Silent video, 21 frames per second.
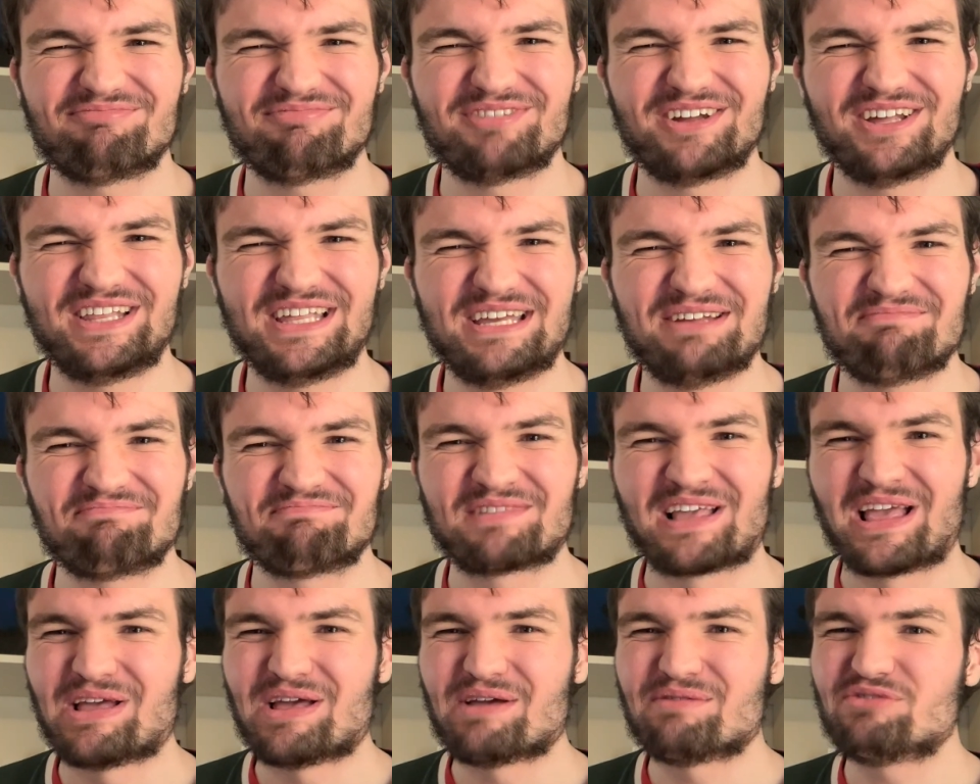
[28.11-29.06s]
Really?
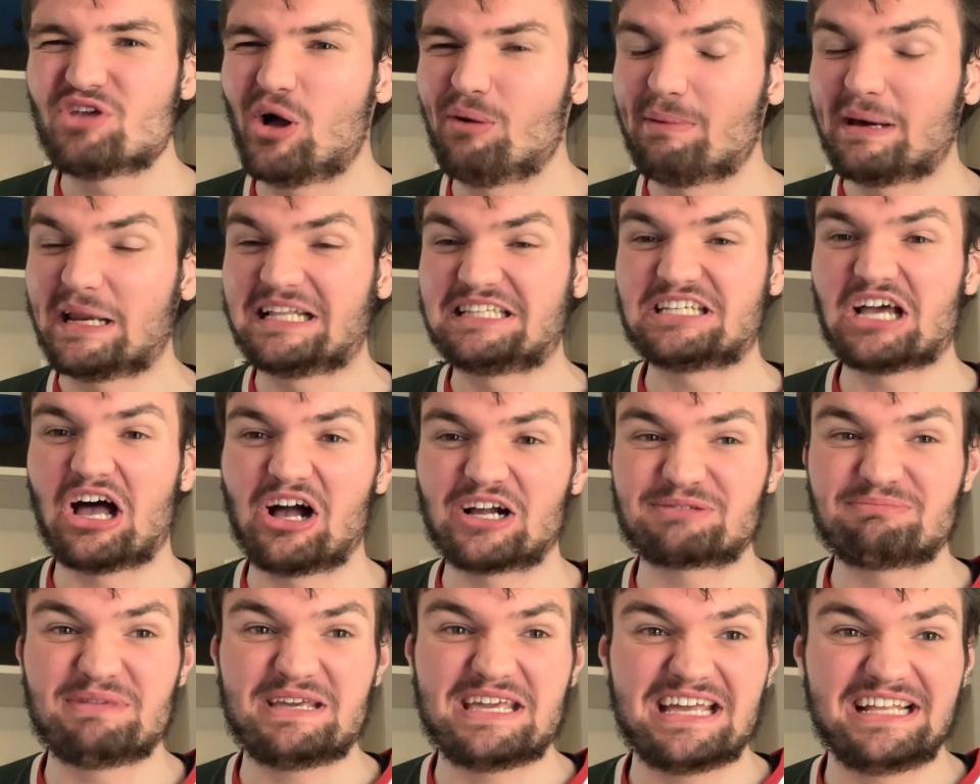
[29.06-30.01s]
Y'all might have
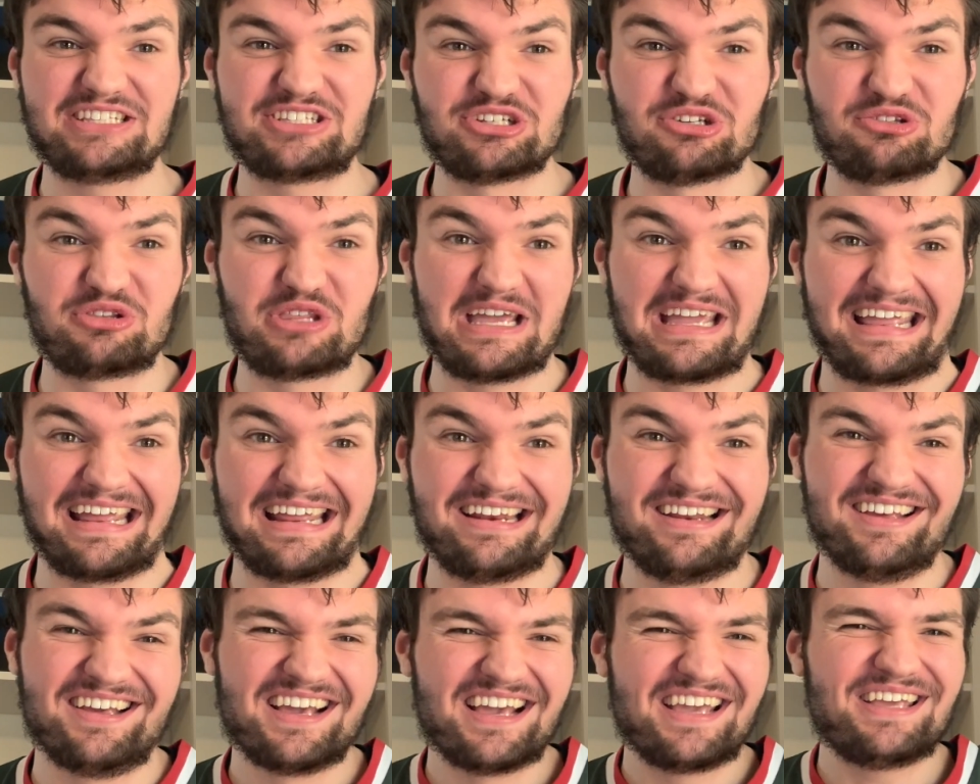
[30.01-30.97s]
talked me into thinking,